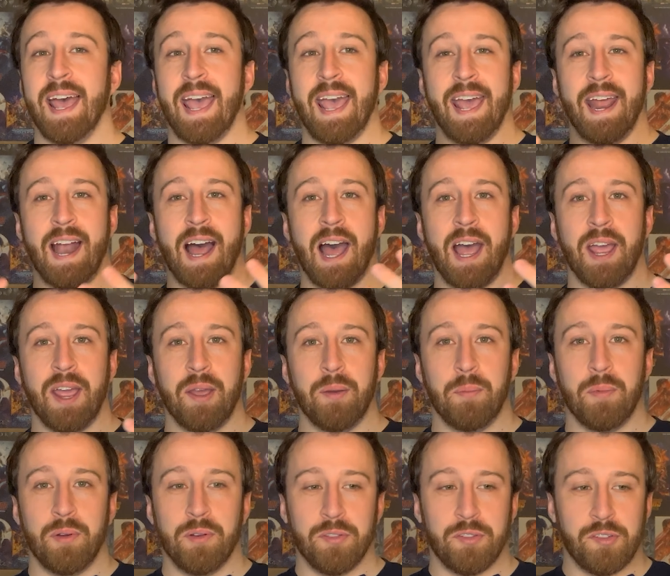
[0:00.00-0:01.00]
and I
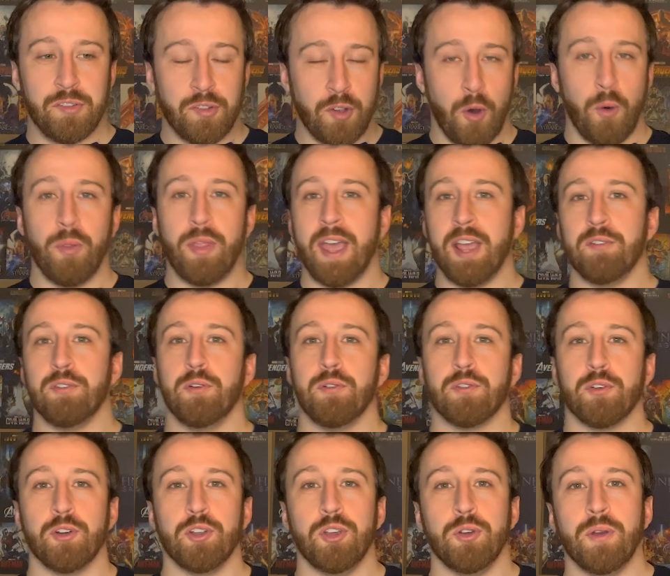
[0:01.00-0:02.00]
am so thankful
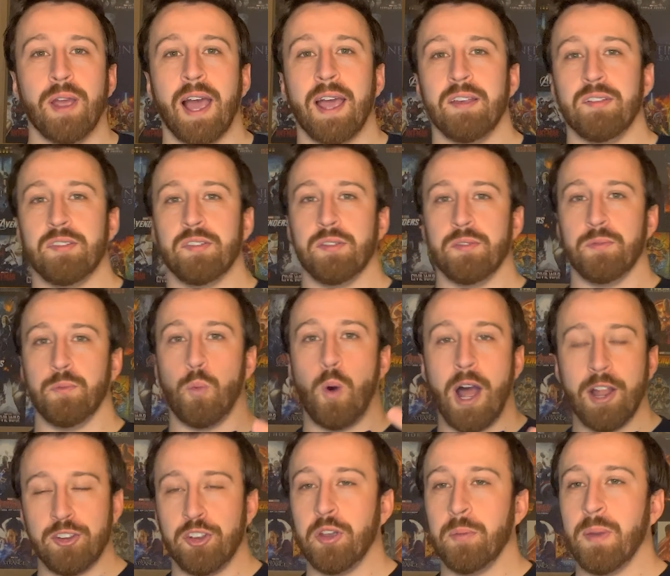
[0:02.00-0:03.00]
for you guys
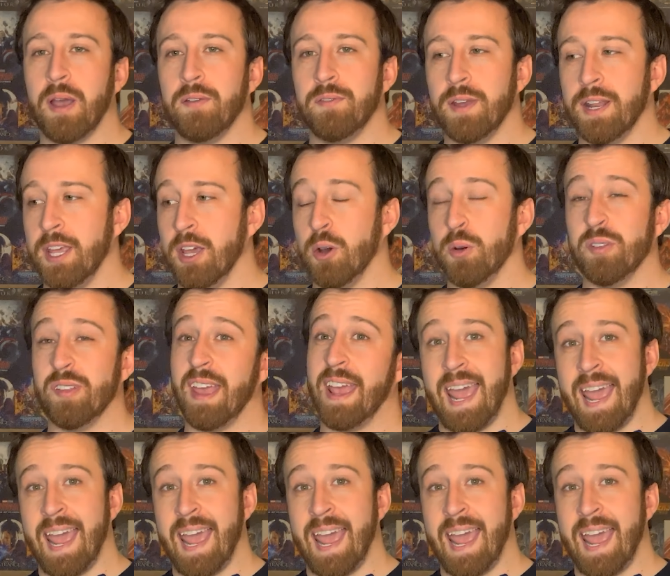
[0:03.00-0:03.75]
watching my videos,